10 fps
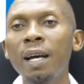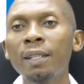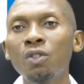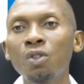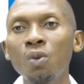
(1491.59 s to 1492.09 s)

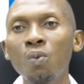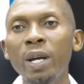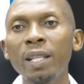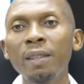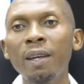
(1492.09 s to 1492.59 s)
and so
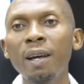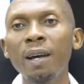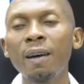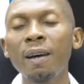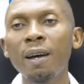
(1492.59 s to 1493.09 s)
when they
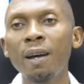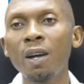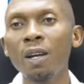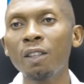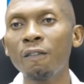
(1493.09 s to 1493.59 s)
are
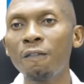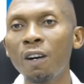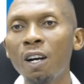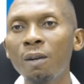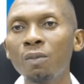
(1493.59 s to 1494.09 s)
in the
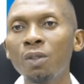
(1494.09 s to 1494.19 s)
farm,